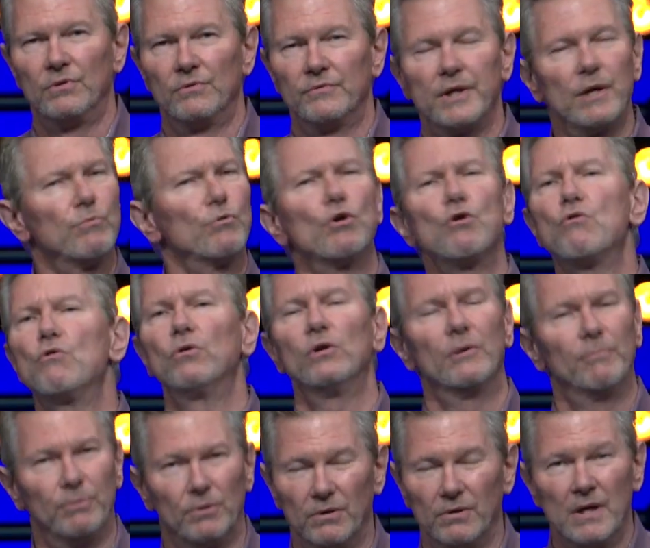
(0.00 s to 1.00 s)
They were
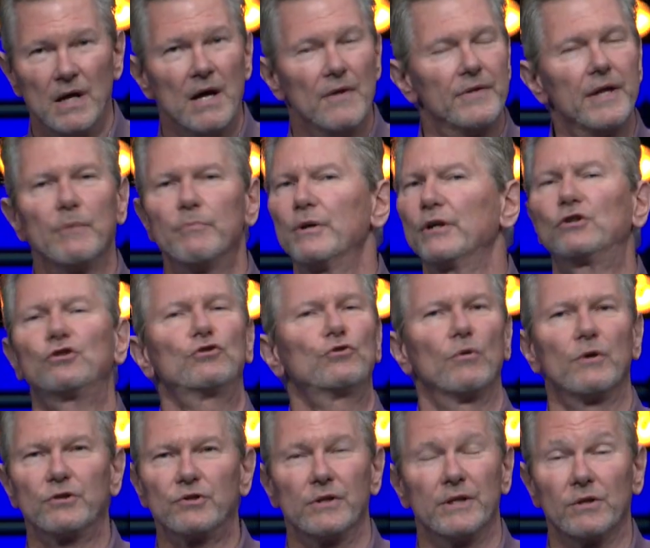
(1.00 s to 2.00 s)
horrible. They were
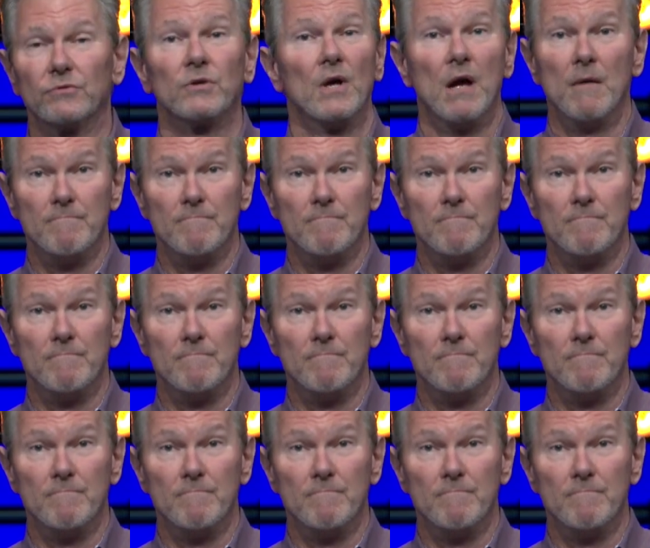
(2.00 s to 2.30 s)
extortionists.